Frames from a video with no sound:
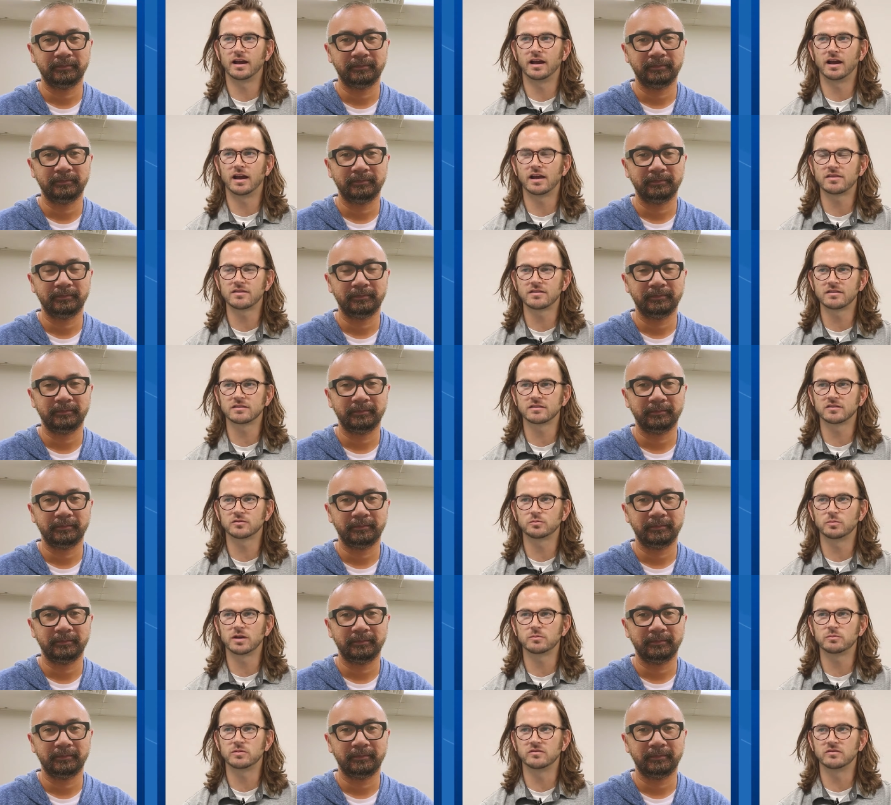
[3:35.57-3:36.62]
Speaker 1: I think this
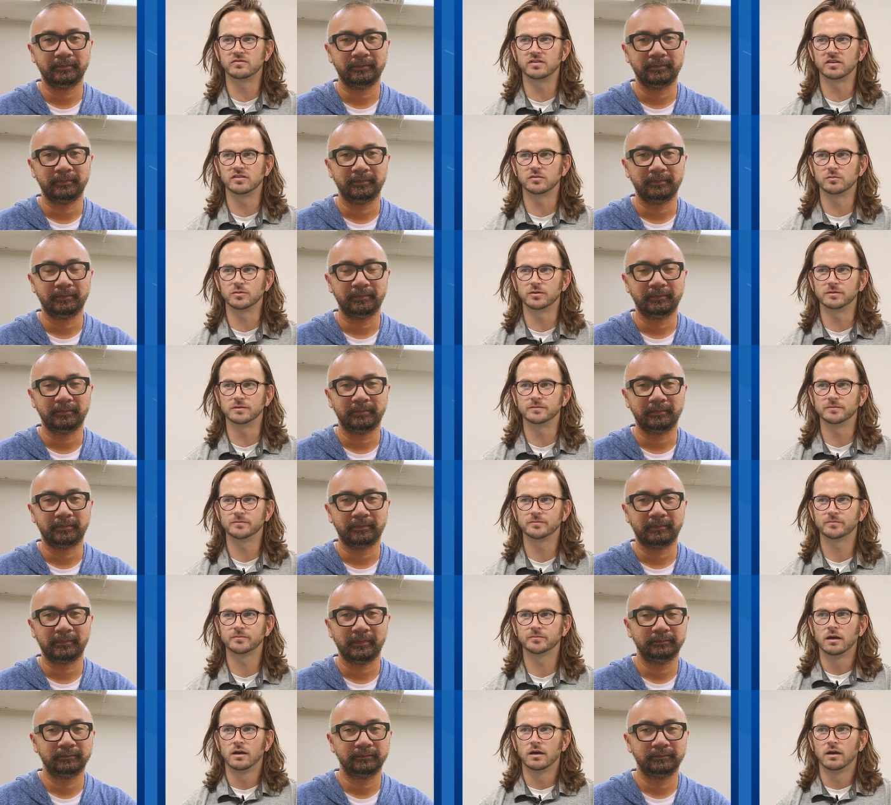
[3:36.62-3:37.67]
might be feasible.
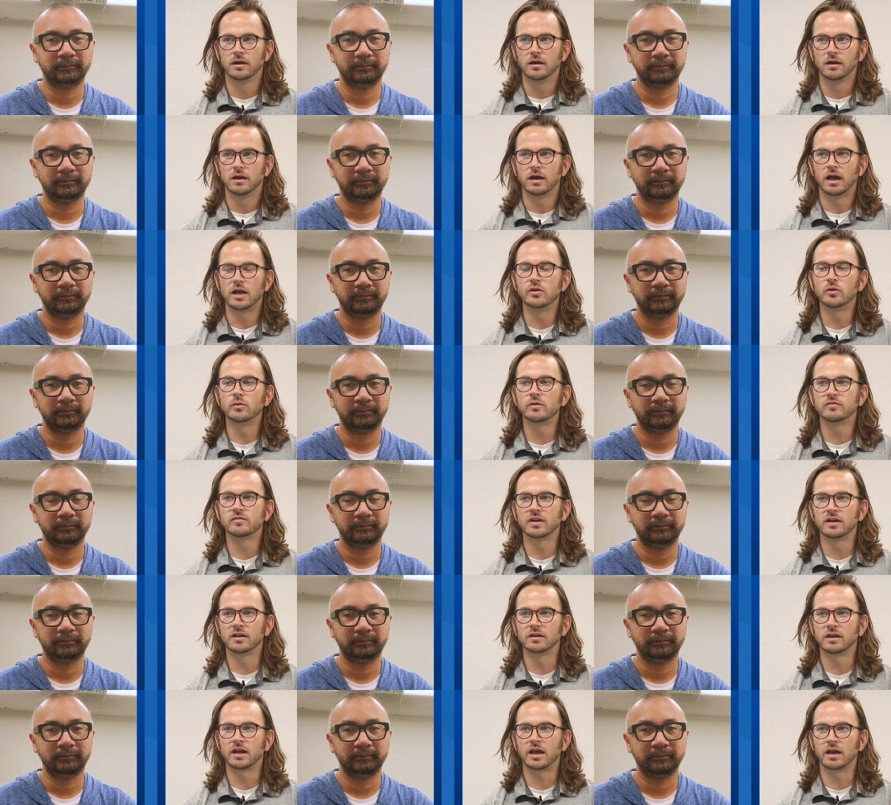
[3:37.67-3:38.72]
I know we've
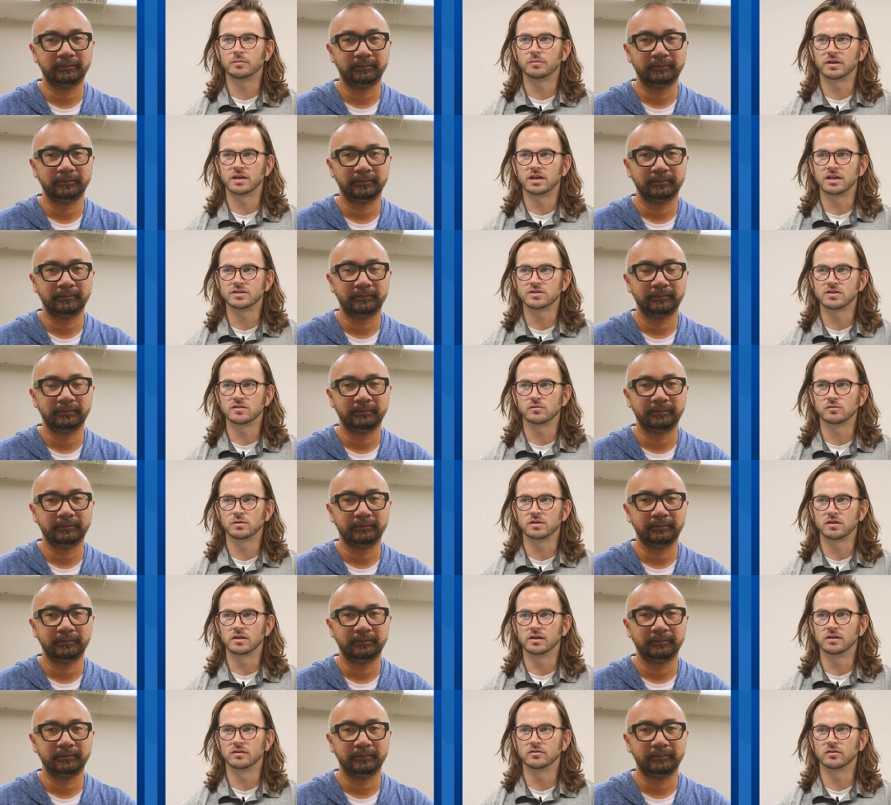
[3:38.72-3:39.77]
done applications with
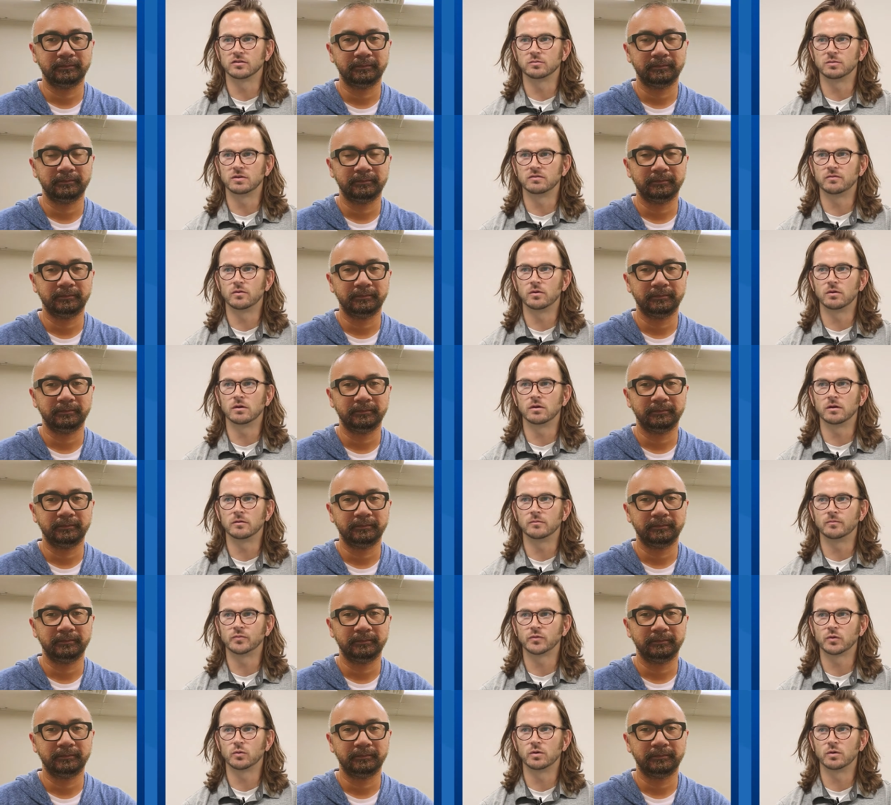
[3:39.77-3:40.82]
lasers before
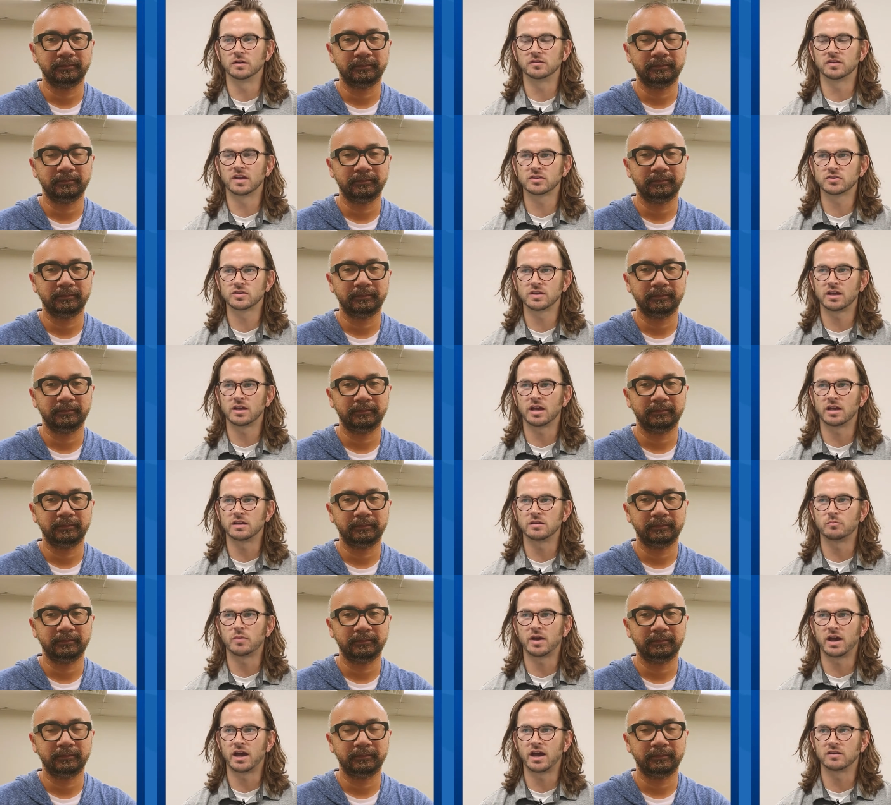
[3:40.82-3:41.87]
where it's actually had to
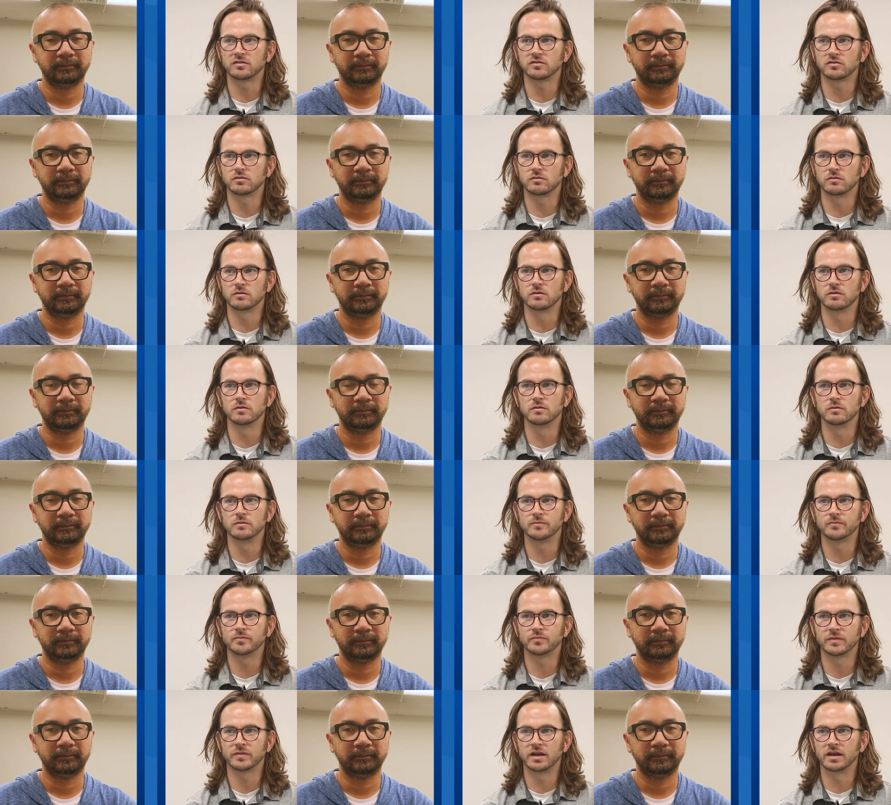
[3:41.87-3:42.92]
pass through
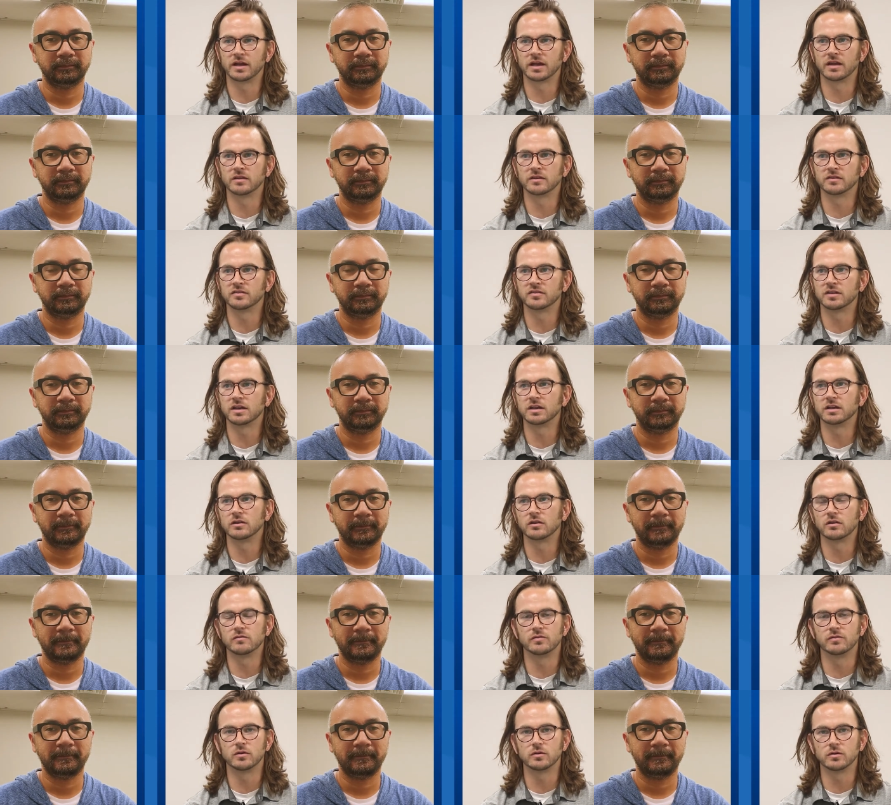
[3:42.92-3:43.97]
and again, this is getting into
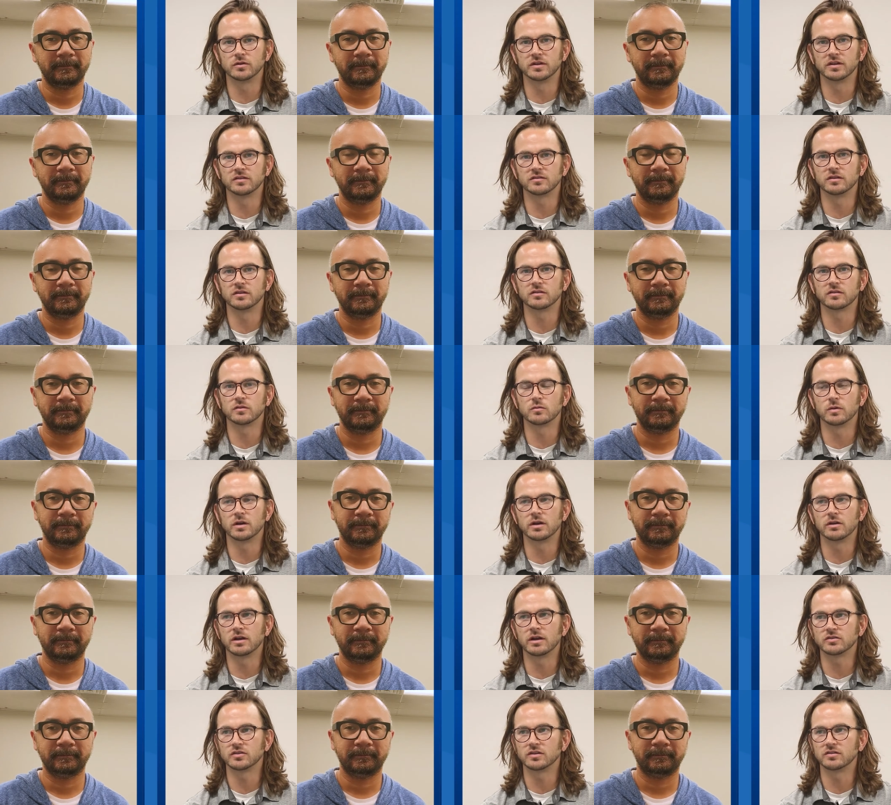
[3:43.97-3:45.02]
the focal distance and where
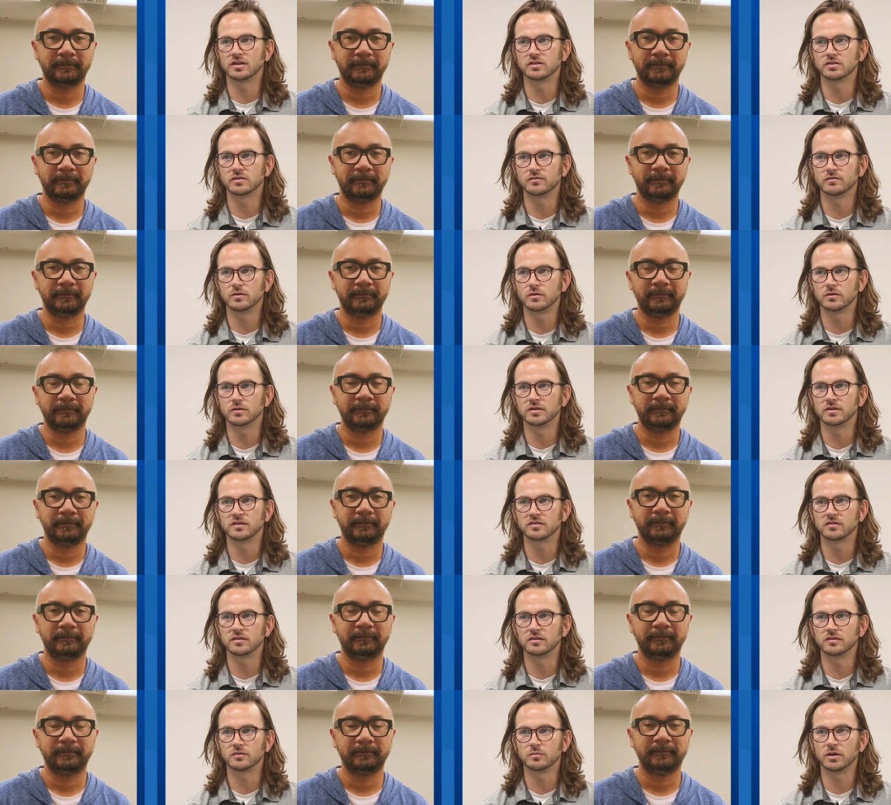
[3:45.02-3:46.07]
you actually set your focal
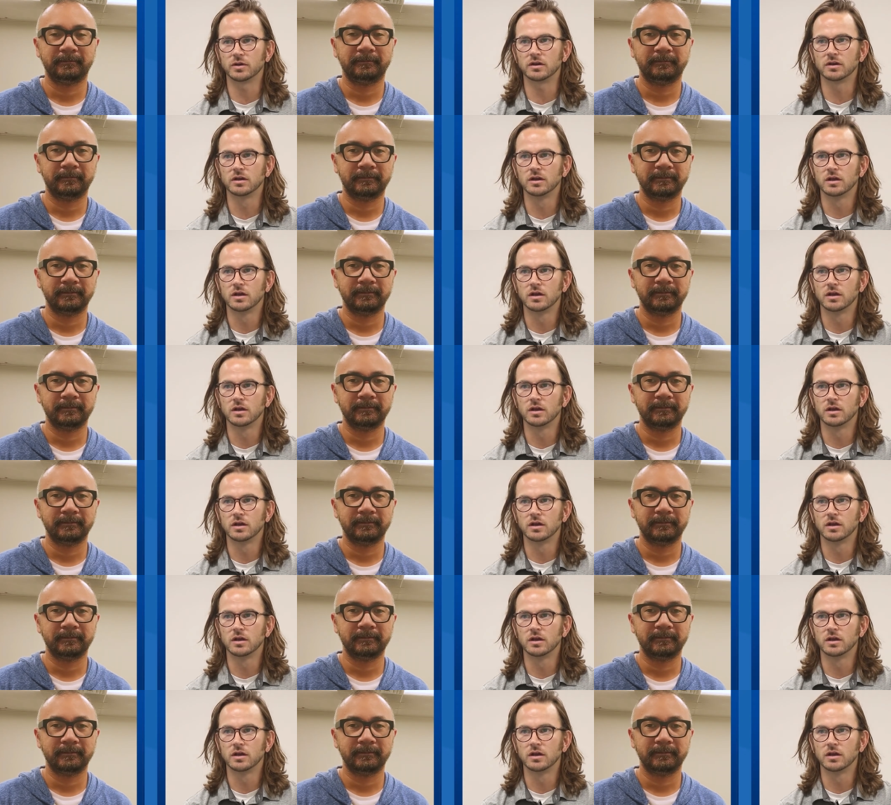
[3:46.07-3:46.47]
distance, but